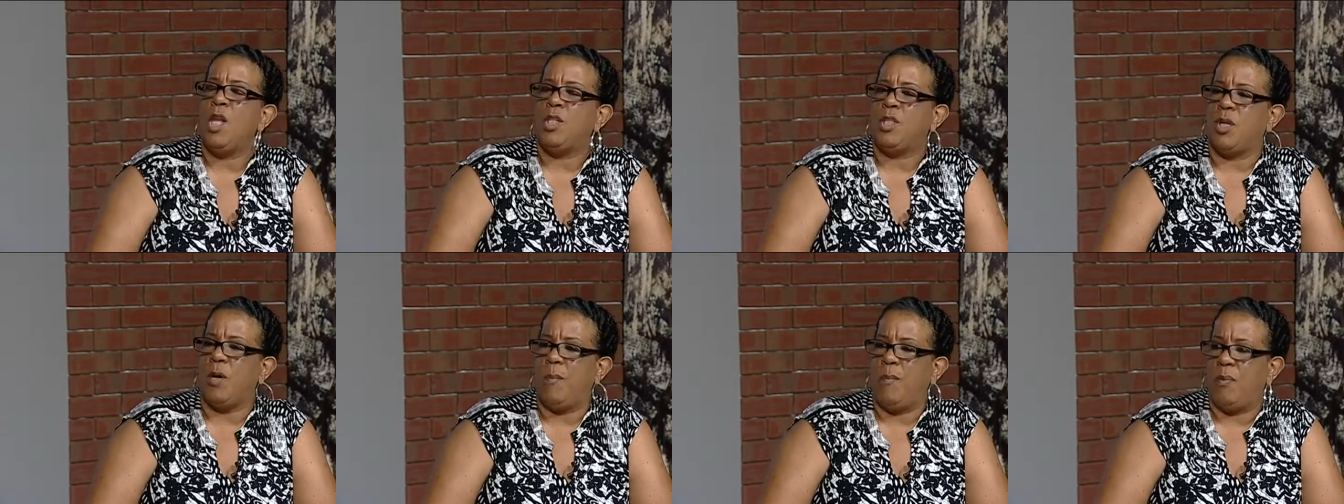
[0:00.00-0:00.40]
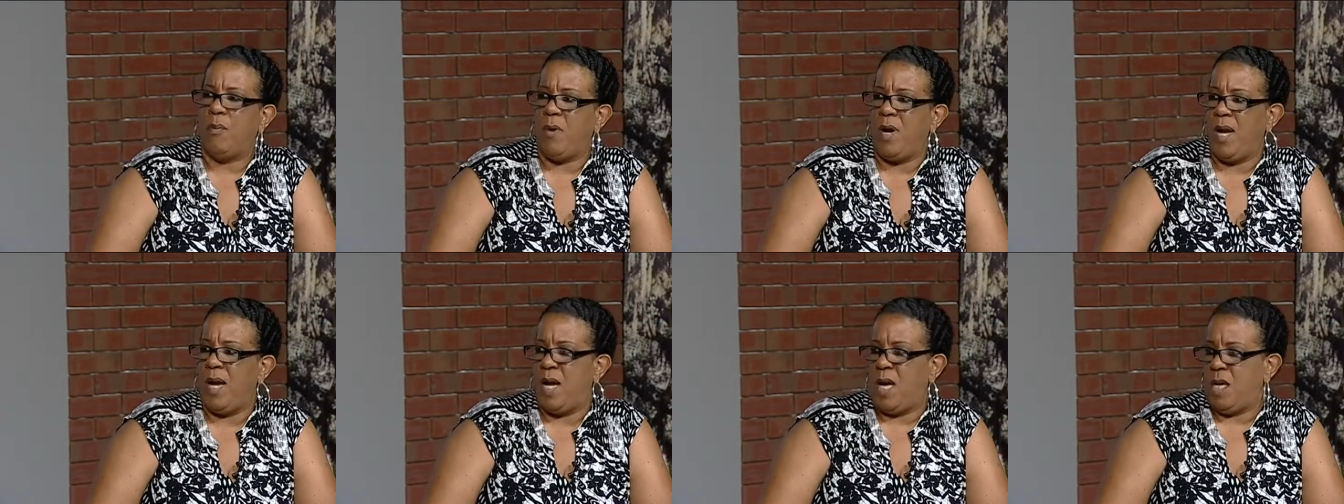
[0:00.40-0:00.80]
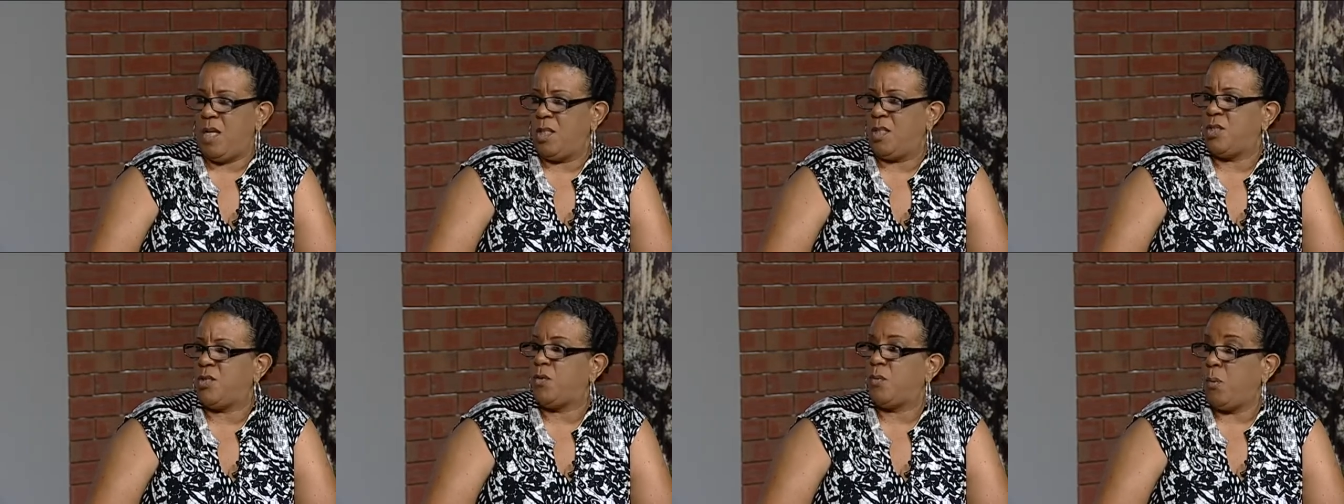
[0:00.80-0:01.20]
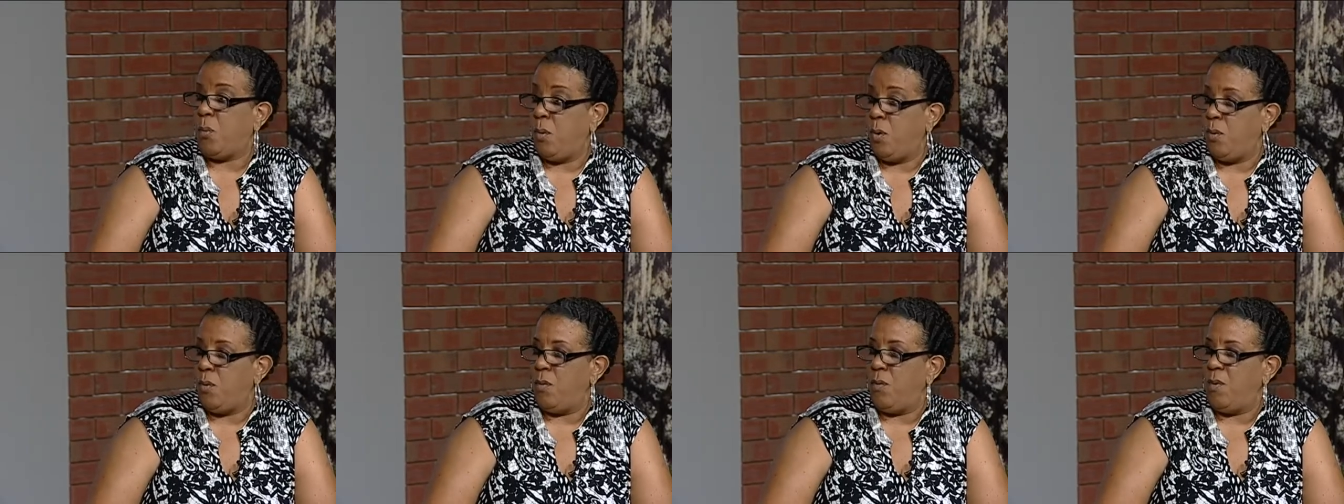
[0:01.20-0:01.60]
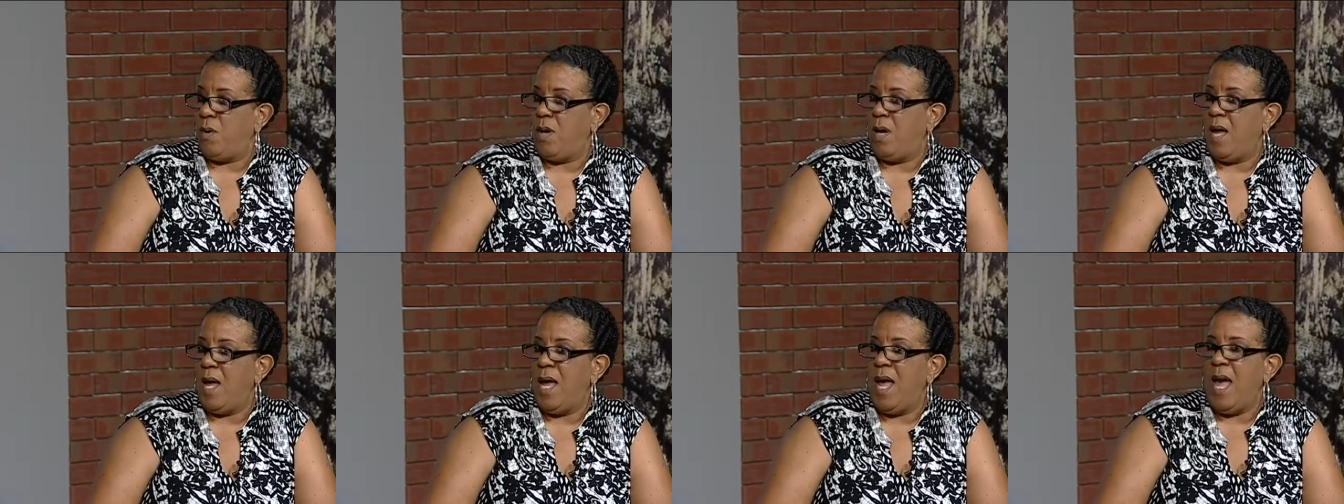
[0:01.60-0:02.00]
to bring us through.
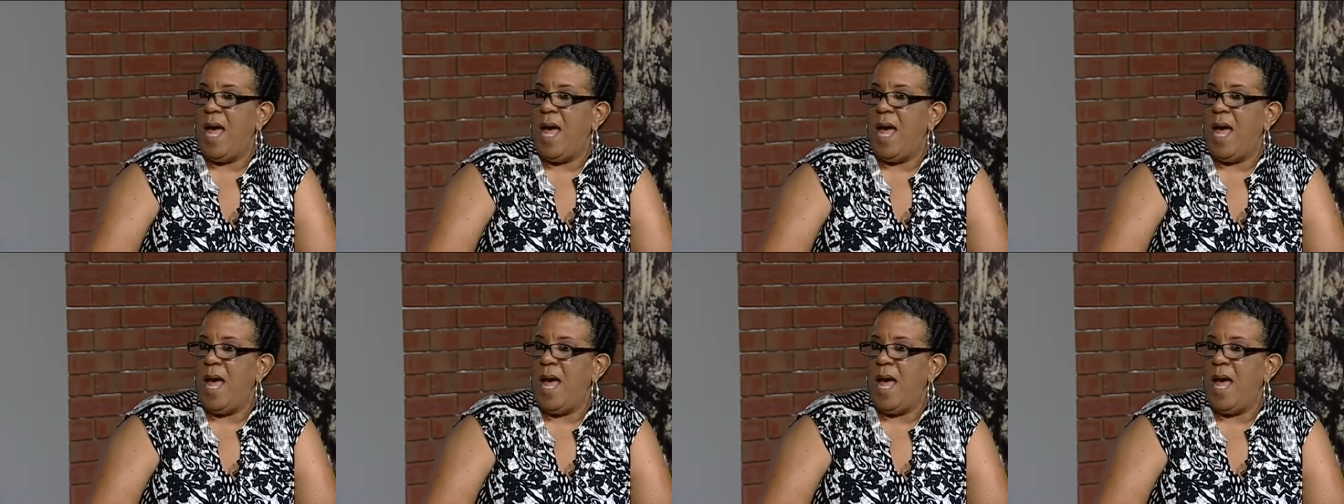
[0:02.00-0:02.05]
Yeah.